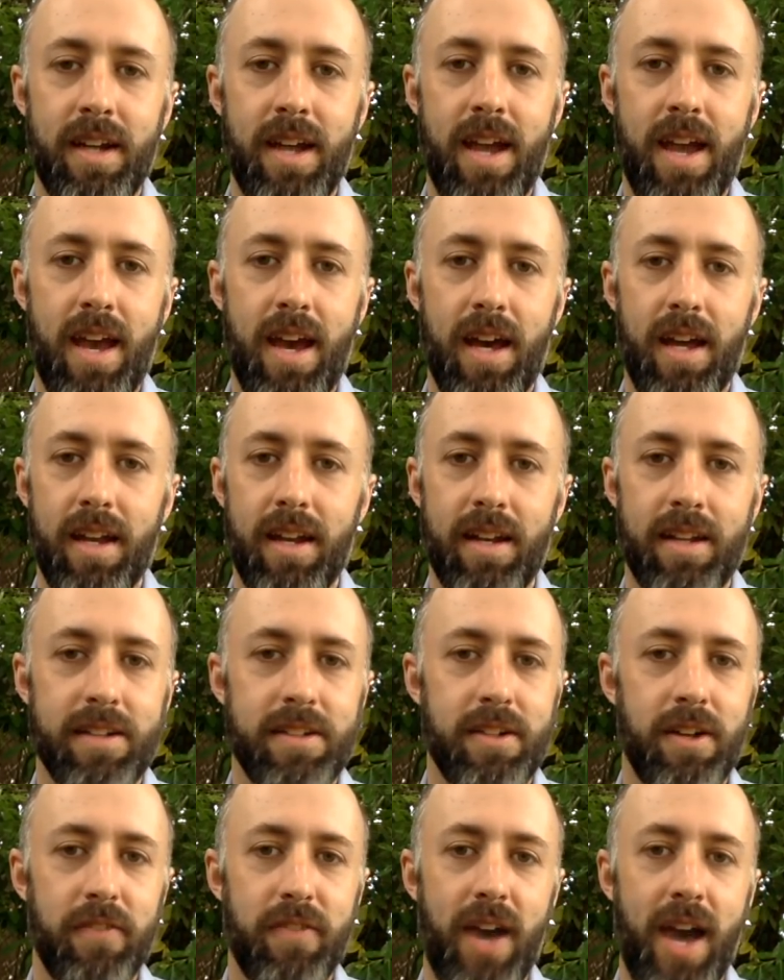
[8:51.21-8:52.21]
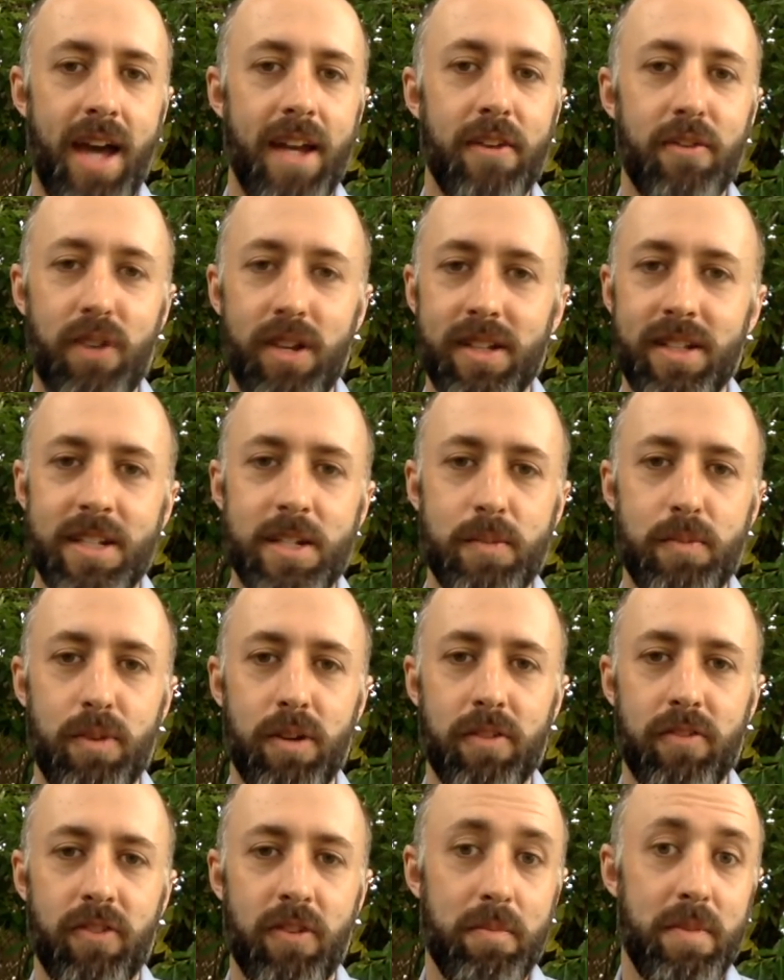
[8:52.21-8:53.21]
And so if I had to rate this
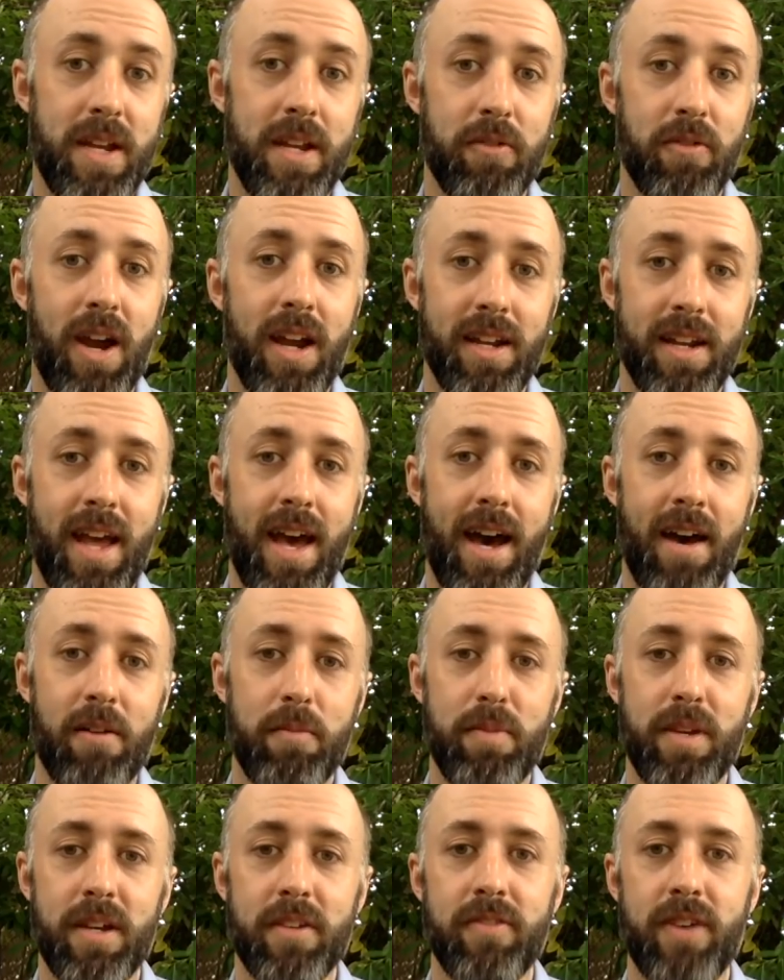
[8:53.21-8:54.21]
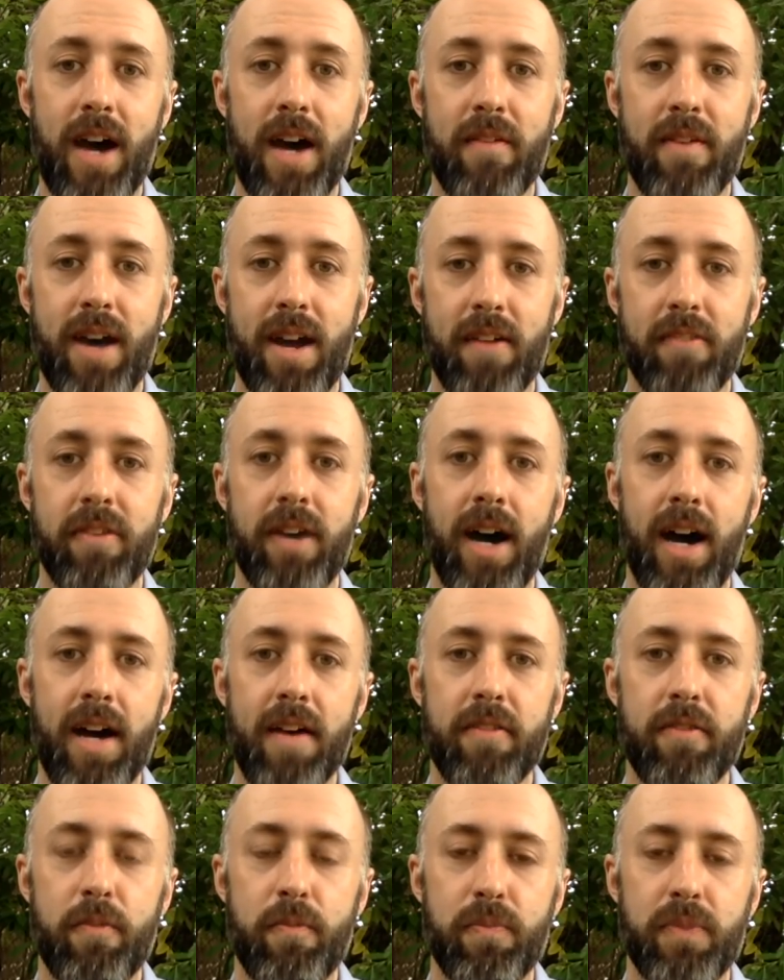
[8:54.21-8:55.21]
book for me right now, it'd be a 5 out of
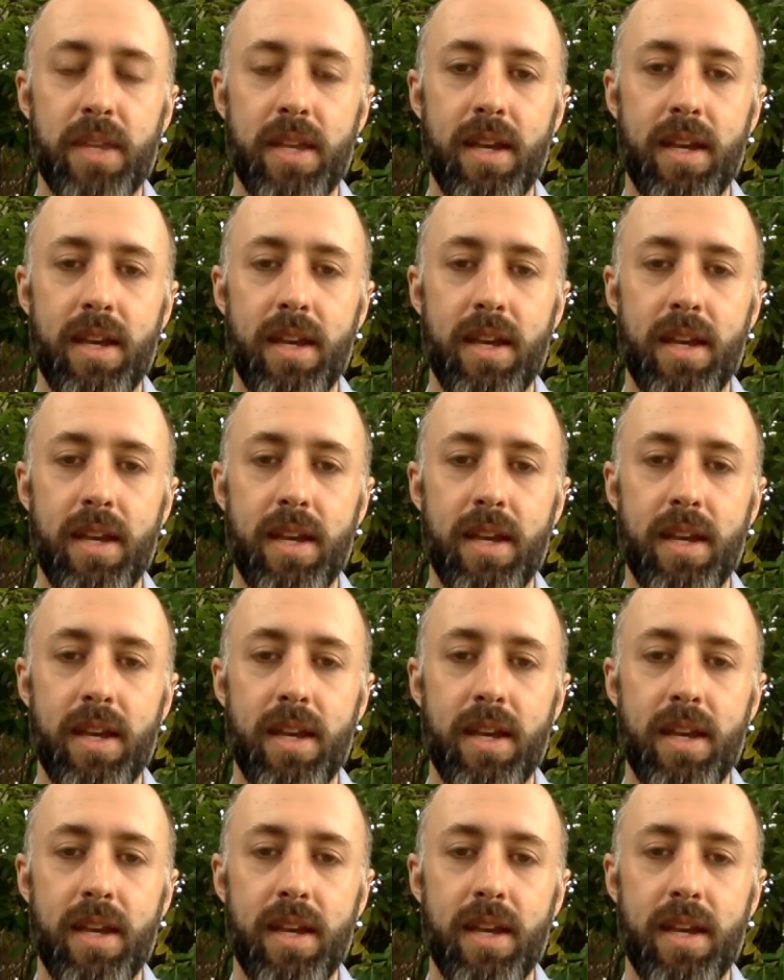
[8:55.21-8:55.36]
5.